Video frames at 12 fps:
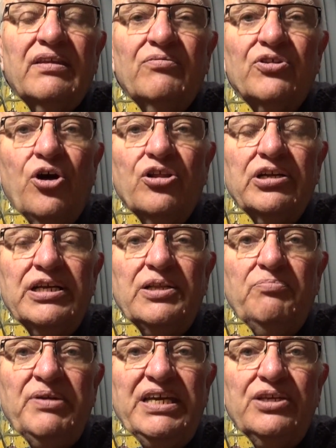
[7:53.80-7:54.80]
with all the
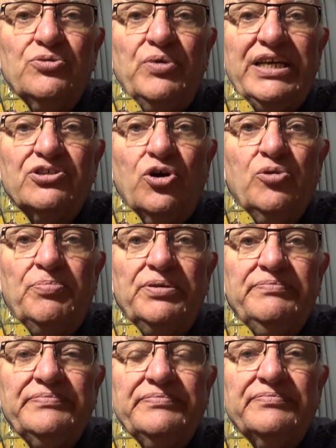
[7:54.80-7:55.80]
little bees wings
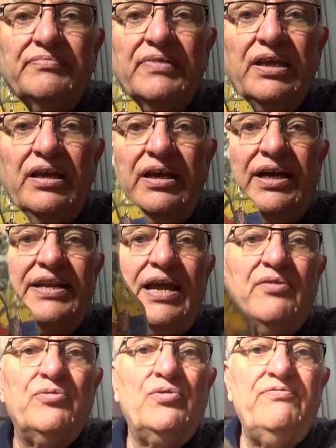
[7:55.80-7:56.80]
open and
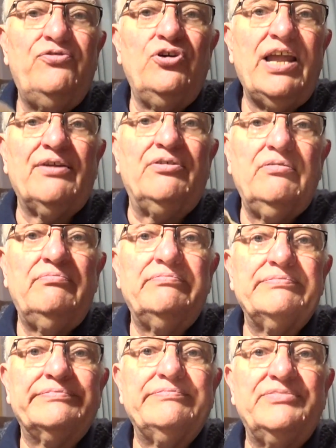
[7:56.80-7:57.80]
now it won't fall out
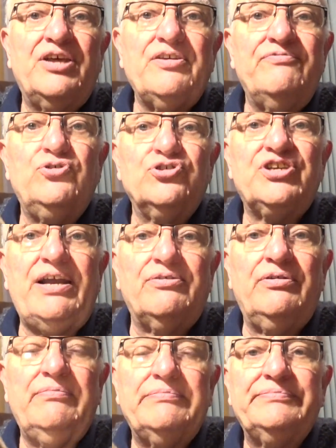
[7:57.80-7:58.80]
nothing falls
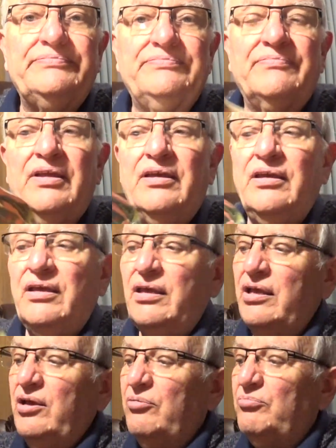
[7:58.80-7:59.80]
out.
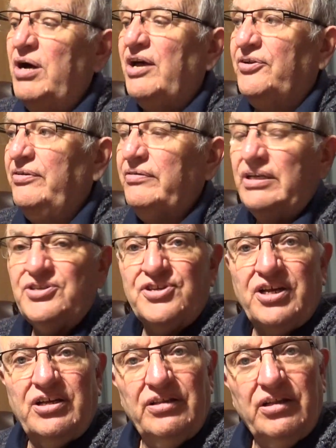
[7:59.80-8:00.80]
But, as the